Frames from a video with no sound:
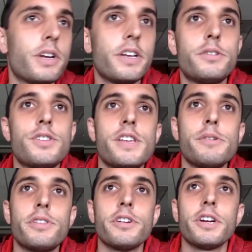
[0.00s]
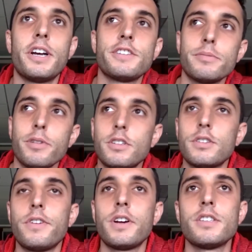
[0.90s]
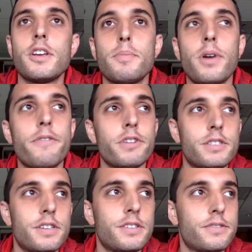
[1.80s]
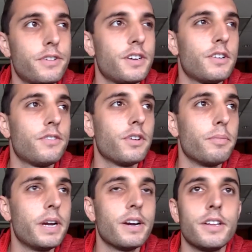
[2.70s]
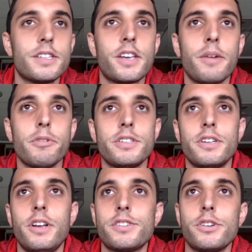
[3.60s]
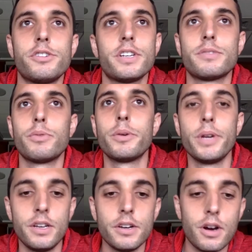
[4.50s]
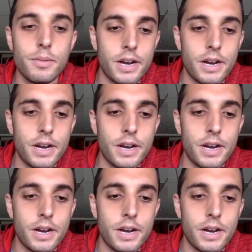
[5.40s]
are you seeing with your customers as far as their preferences for mirrorless cameras, and also just what do we need to know about